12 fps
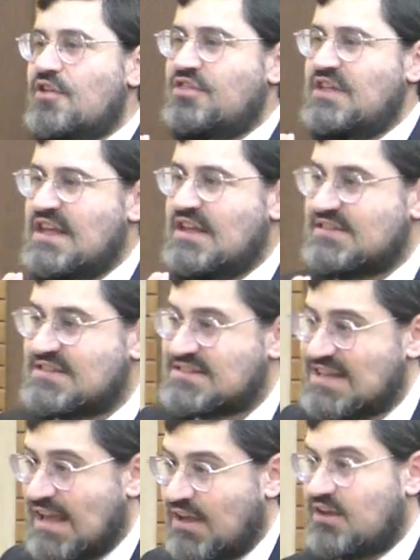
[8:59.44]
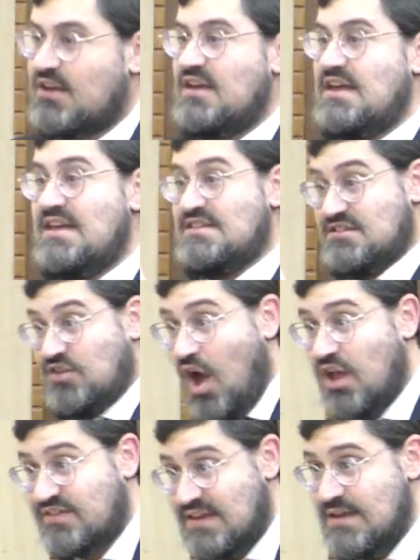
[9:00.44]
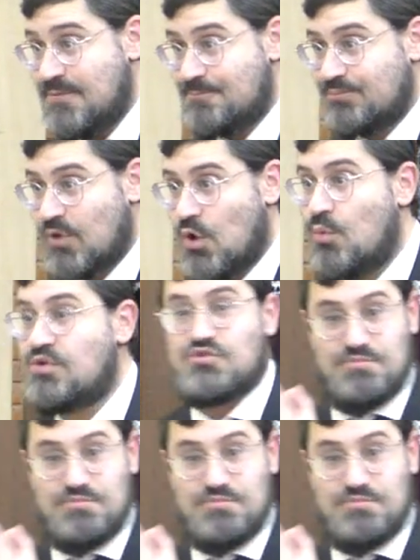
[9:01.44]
the sink is dirty, which